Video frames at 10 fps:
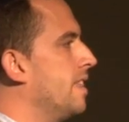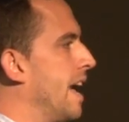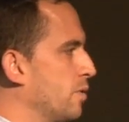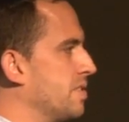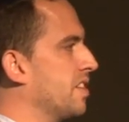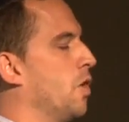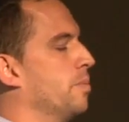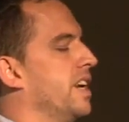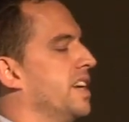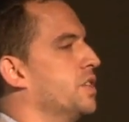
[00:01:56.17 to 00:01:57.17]
That was the
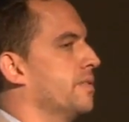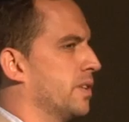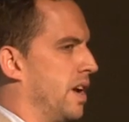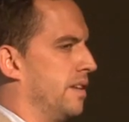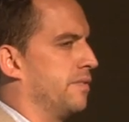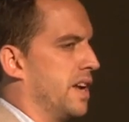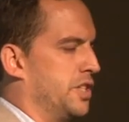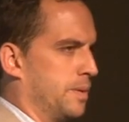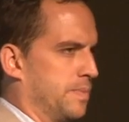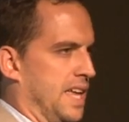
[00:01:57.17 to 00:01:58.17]
culmination of a great
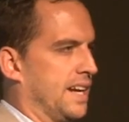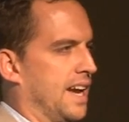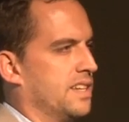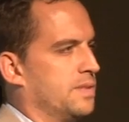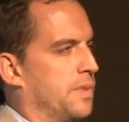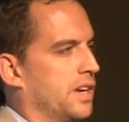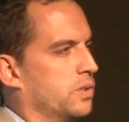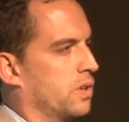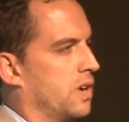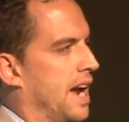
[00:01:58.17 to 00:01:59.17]
friendship, and that guy is
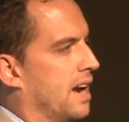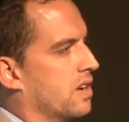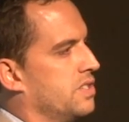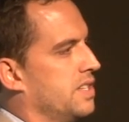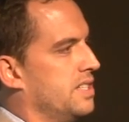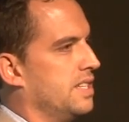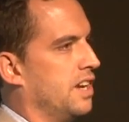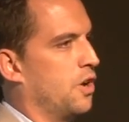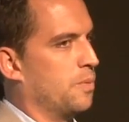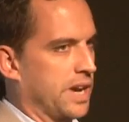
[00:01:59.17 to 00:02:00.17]
Michael Gray, our C T O,